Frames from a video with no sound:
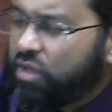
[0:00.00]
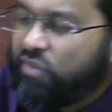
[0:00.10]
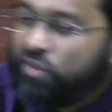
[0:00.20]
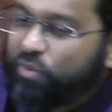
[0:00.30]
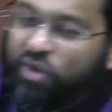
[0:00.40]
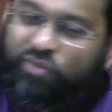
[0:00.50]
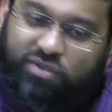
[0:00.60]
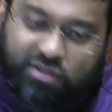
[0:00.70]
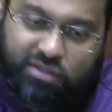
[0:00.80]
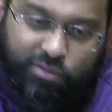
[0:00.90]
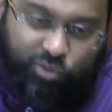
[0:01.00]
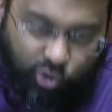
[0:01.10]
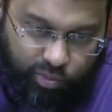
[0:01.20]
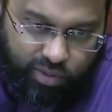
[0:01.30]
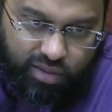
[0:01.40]
of the Prophet to
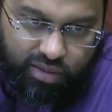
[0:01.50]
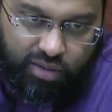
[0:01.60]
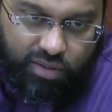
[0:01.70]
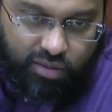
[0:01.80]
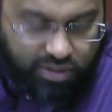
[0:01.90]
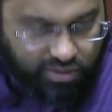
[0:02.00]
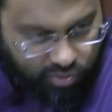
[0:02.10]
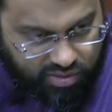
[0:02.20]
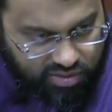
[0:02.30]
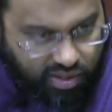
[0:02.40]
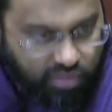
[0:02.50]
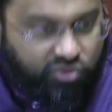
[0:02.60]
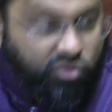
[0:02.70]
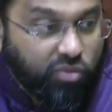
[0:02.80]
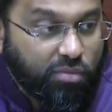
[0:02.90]
Umar is going to come
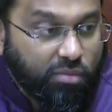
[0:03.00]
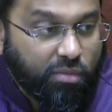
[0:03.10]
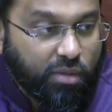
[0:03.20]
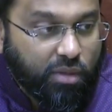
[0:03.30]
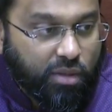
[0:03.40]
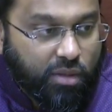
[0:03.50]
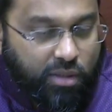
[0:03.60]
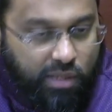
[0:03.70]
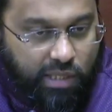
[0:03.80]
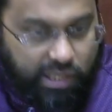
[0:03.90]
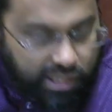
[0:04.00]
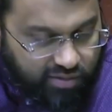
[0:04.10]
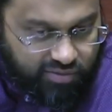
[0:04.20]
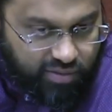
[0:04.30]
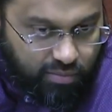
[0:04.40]
true.
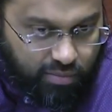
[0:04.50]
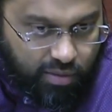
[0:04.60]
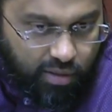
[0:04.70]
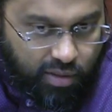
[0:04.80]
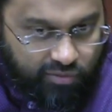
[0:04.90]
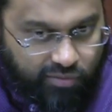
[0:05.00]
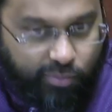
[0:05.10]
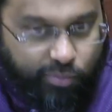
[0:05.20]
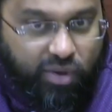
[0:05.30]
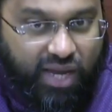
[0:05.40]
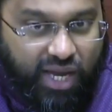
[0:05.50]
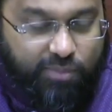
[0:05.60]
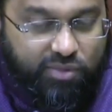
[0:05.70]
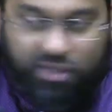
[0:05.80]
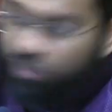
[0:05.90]
Leave him, for
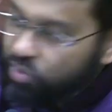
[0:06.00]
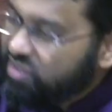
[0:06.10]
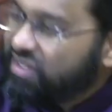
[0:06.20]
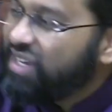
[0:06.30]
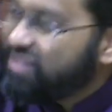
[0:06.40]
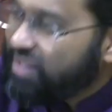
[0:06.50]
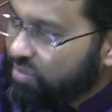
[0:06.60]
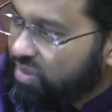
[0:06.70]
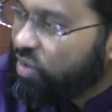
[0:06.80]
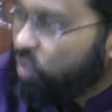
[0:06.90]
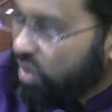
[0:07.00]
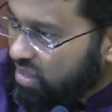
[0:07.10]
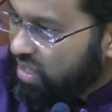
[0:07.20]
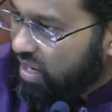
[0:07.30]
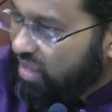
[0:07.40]
perhaps he will say something one
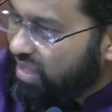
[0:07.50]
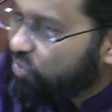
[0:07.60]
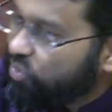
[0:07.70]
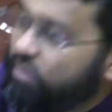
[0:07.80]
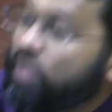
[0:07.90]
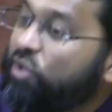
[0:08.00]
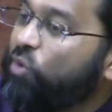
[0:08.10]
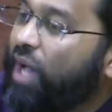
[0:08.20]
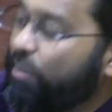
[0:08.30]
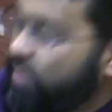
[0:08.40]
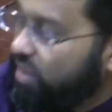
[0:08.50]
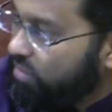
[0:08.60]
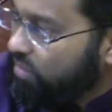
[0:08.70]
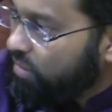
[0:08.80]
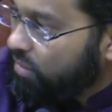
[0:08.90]
day that will make you happy.
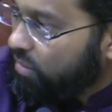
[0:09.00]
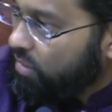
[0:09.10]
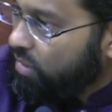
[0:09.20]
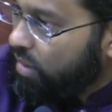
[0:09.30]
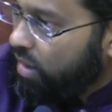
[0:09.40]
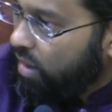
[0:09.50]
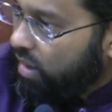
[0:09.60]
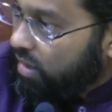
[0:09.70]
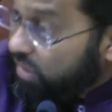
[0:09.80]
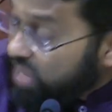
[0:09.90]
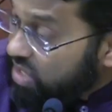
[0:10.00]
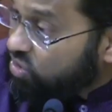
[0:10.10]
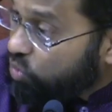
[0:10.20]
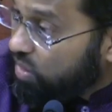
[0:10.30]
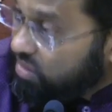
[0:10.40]
This
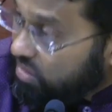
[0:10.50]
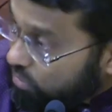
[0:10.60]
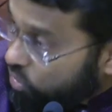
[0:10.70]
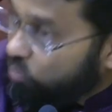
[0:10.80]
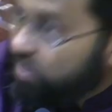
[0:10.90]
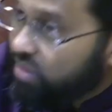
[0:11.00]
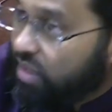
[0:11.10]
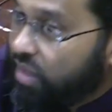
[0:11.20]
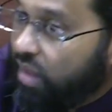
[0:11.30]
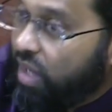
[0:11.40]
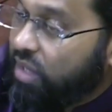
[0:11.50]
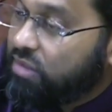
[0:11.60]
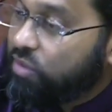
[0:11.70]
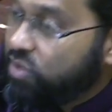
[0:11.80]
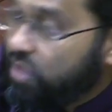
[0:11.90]
was the moment that Allah
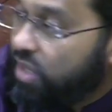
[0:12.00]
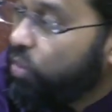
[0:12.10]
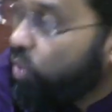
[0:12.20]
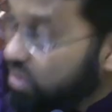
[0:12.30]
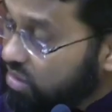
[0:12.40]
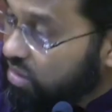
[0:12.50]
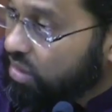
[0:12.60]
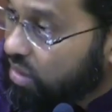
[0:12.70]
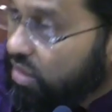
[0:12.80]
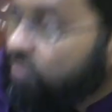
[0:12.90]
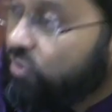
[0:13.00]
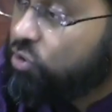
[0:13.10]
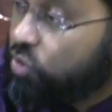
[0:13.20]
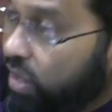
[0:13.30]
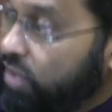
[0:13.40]
Azza had wanted for
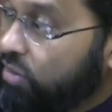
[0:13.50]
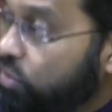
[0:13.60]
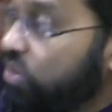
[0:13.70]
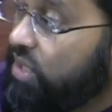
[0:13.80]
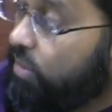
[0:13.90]
Suhail to redeem